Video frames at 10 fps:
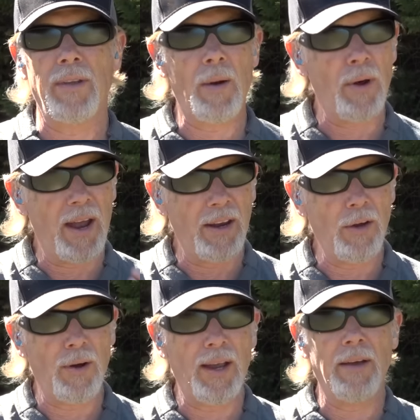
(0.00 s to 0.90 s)
That way I
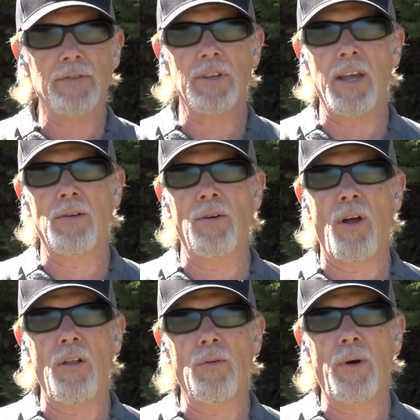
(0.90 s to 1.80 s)
know I have cycled
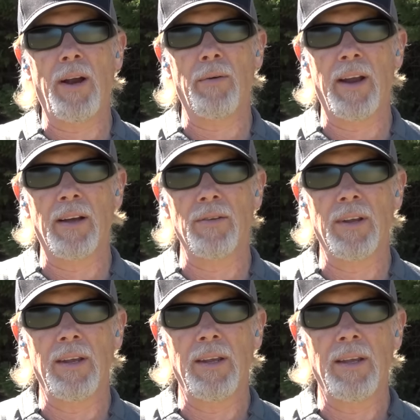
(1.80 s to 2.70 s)
all the way around
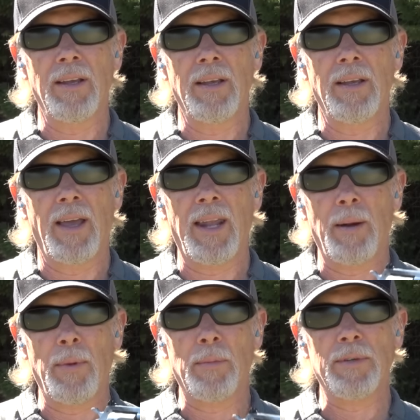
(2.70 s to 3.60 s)
and
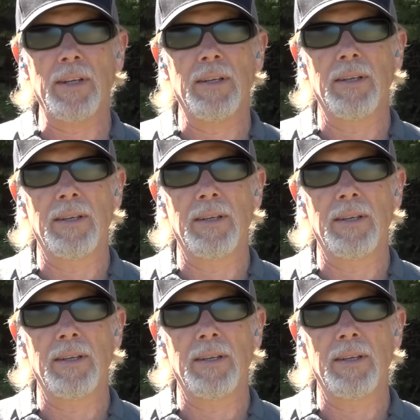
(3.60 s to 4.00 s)
I'm empty.